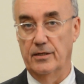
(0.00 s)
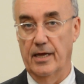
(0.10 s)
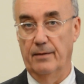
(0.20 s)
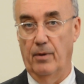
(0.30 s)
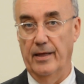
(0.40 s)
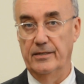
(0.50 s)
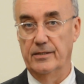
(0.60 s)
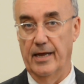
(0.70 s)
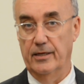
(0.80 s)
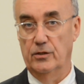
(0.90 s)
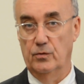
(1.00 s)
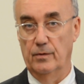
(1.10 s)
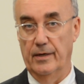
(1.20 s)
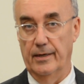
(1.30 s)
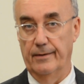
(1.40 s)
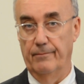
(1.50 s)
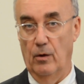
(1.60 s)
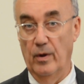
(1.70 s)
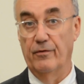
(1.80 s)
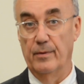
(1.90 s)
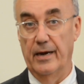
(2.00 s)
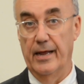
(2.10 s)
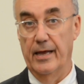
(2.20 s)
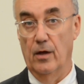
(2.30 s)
take place a week from today